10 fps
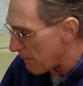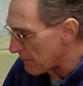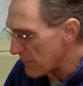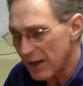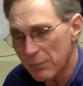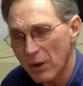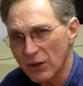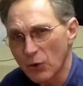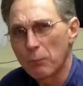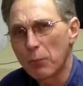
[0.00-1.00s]
make my
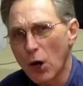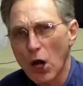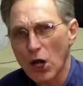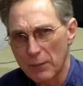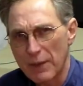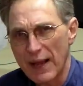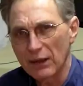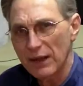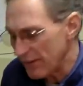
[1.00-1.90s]
little bar come out.